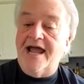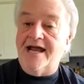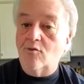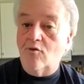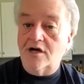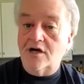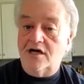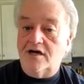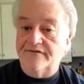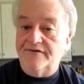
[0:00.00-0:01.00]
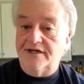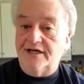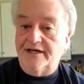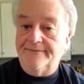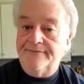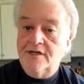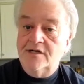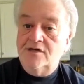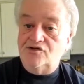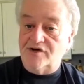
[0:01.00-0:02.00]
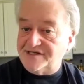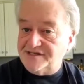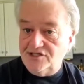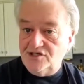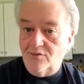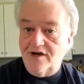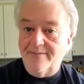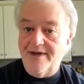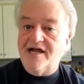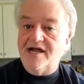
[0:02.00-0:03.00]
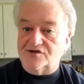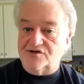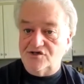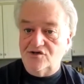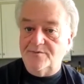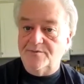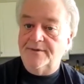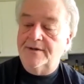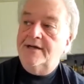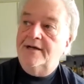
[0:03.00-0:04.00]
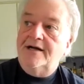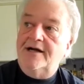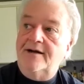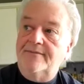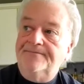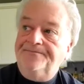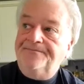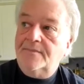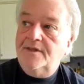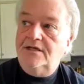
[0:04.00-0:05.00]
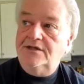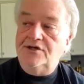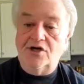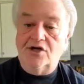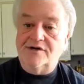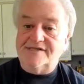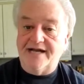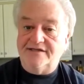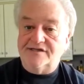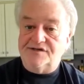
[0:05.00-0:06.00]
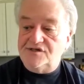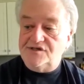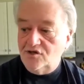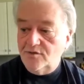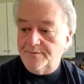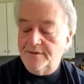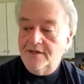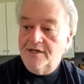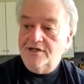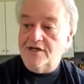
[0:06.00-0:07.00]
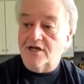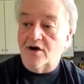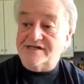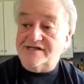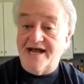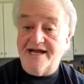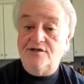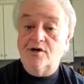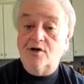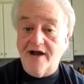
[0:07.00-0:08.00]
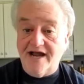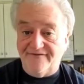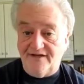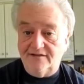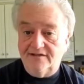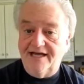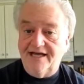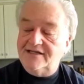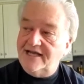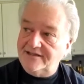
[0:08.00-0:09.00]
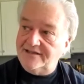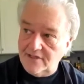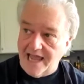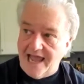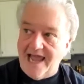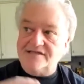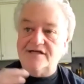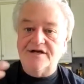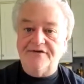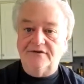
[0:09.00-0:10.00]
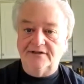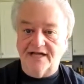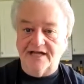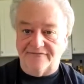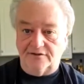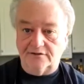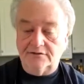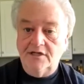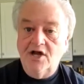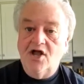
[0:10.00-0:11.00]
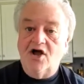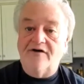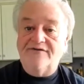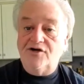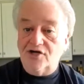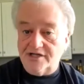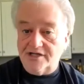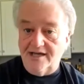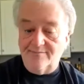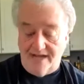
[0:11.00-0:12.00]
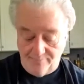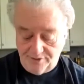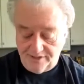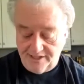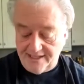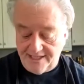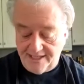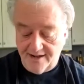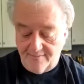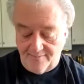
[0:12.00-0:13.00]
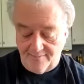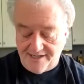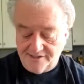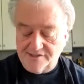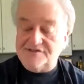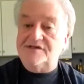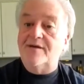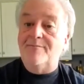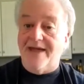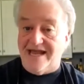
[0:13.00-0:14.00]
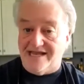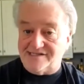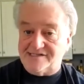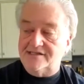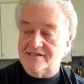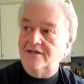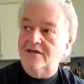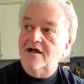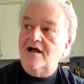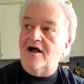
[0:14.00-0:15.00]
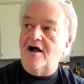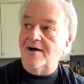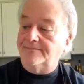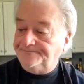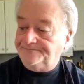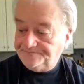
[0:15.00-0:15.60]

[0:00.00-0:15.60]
any one of the dressings you want to make or soup. You can always add it to soup. You can always add it to a gravy. It adds another level of cooking by putting in Miner's base. And